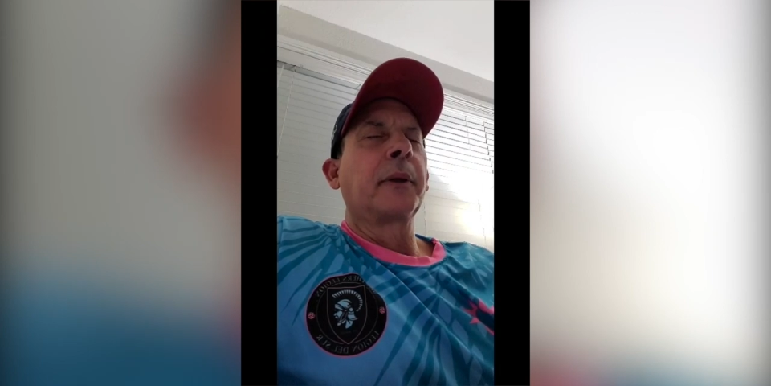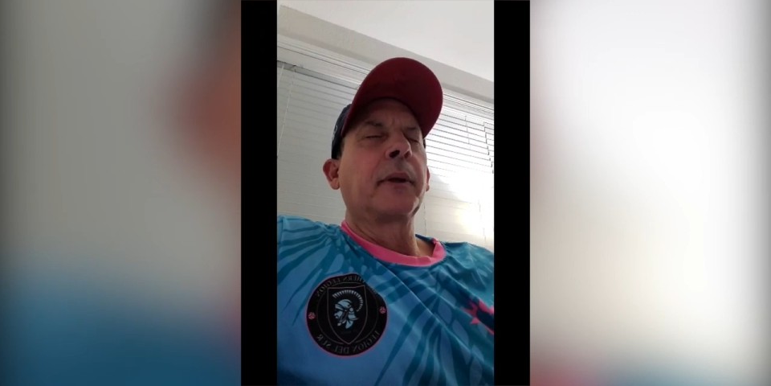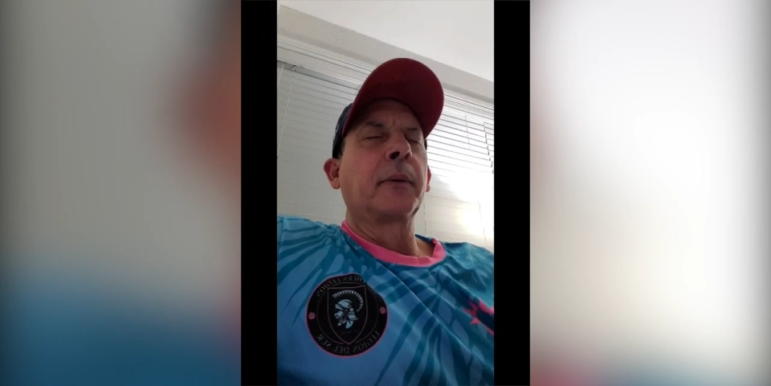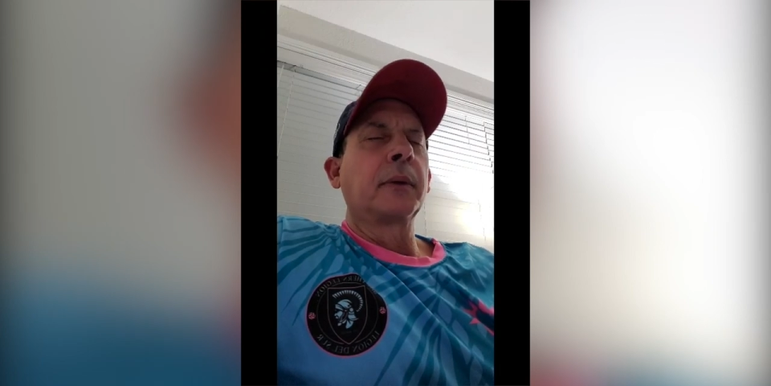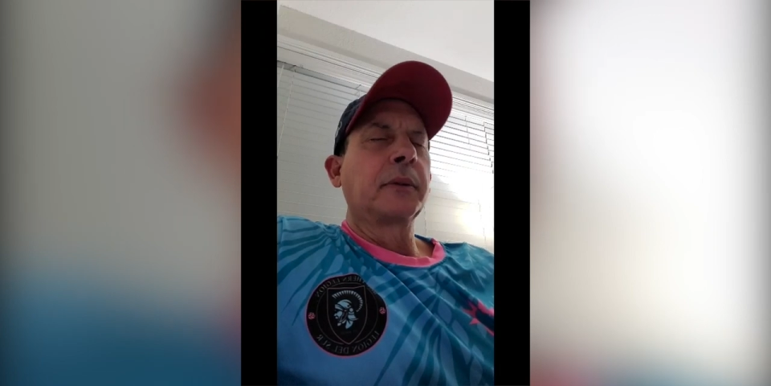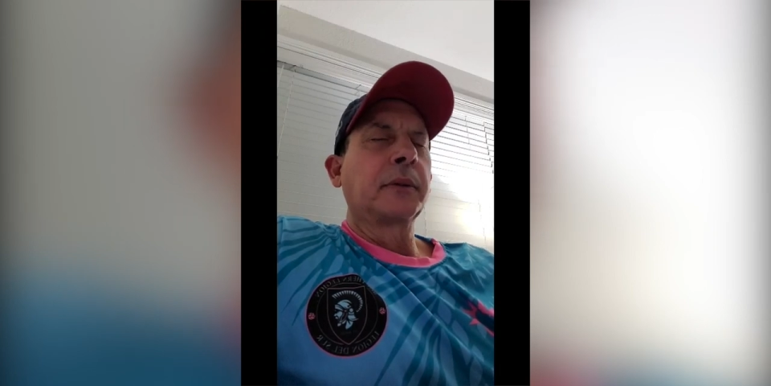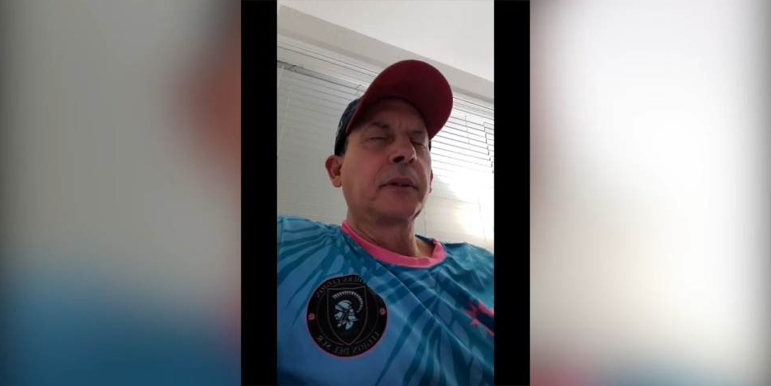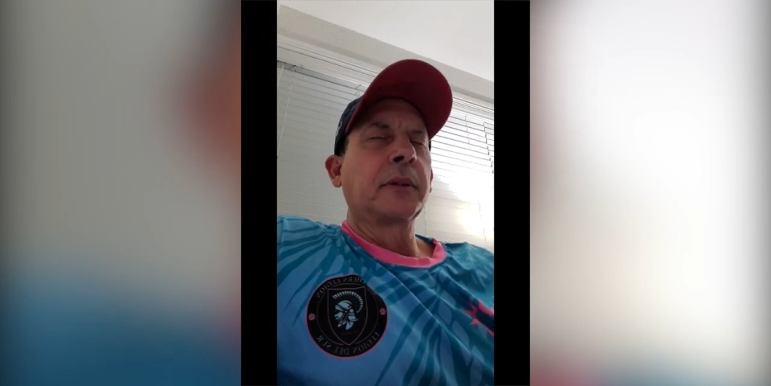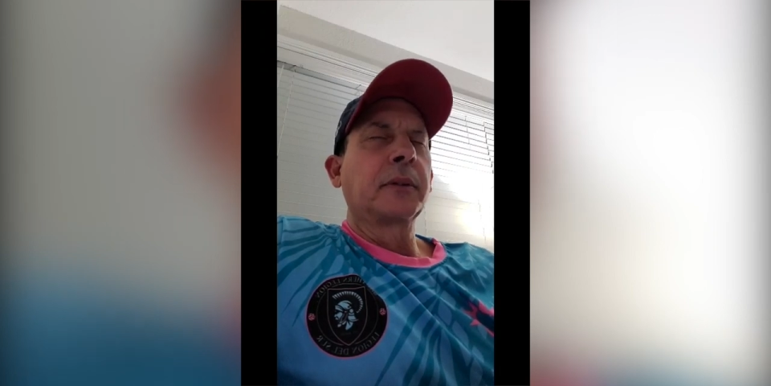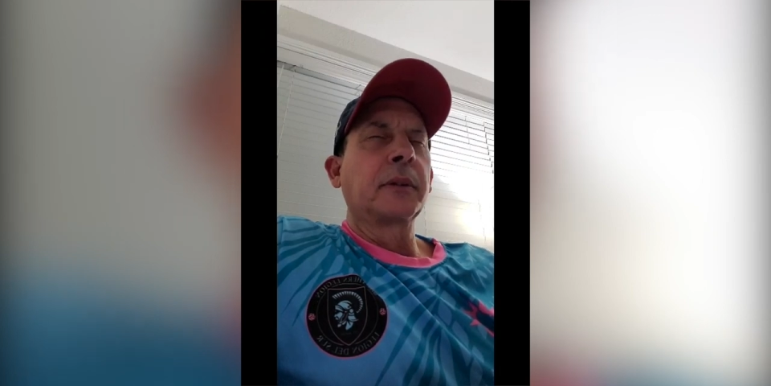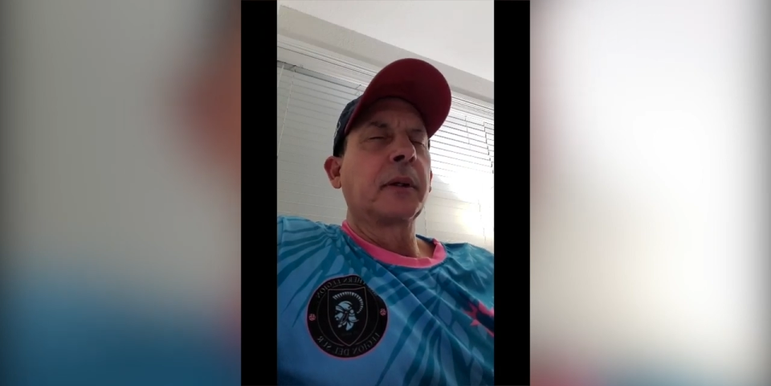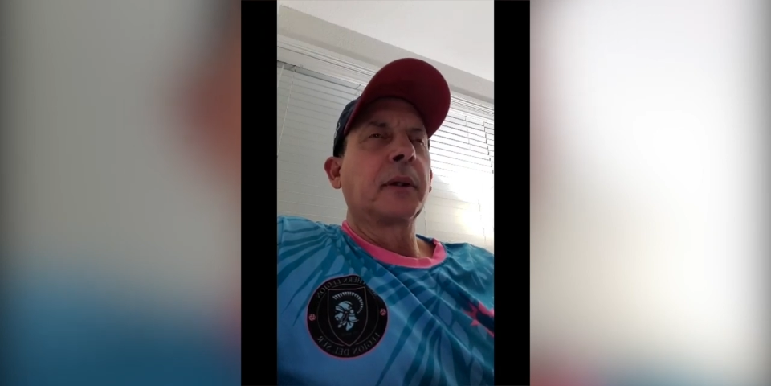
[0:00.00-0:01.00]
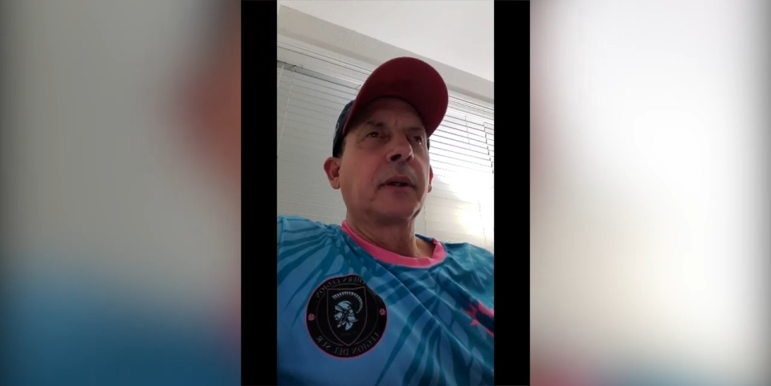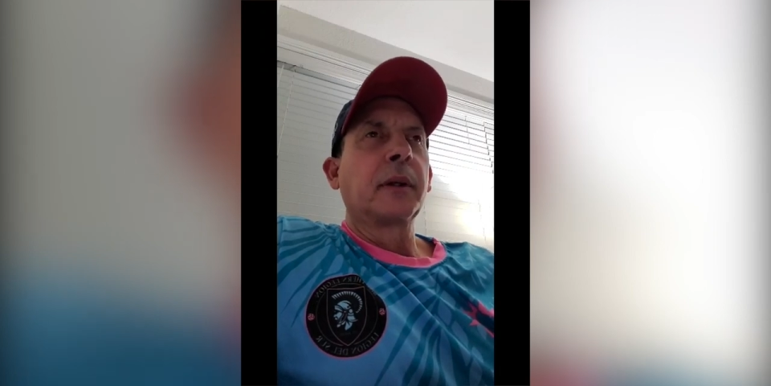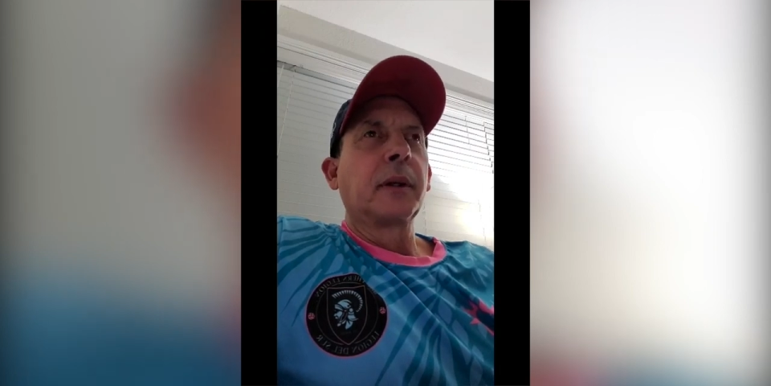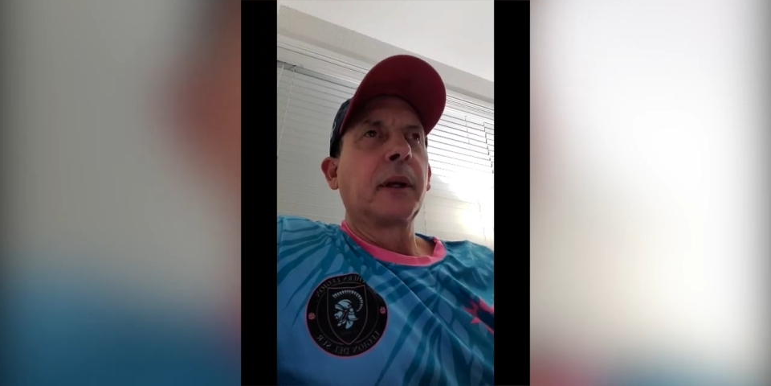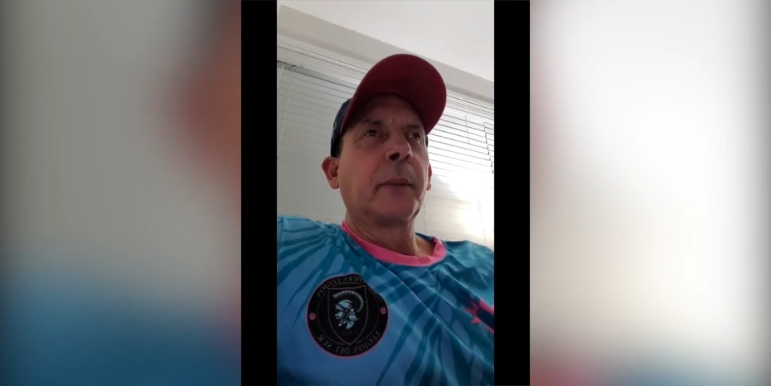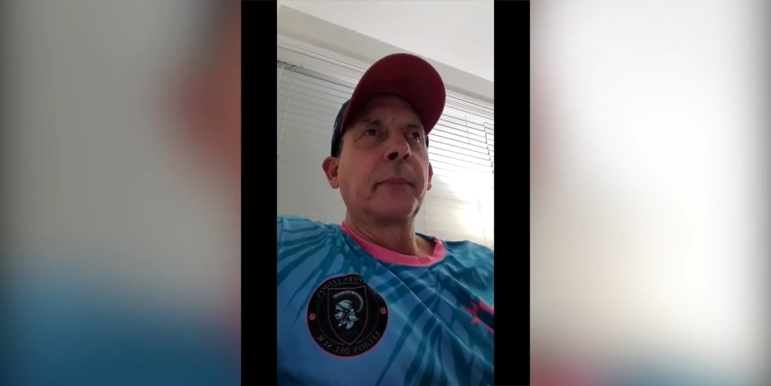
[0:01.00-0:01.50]
It was just a
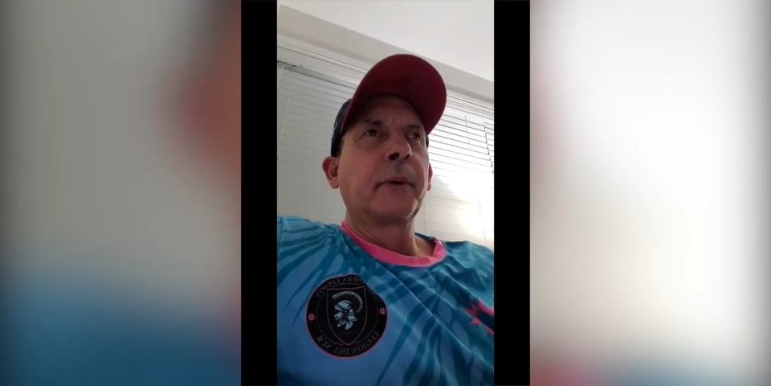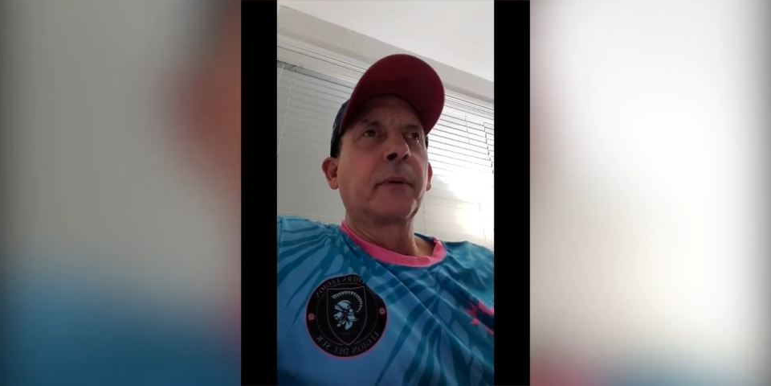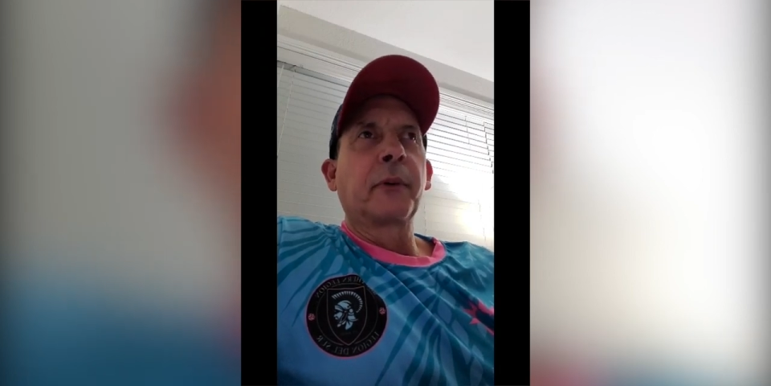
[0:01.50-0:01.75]
beautiful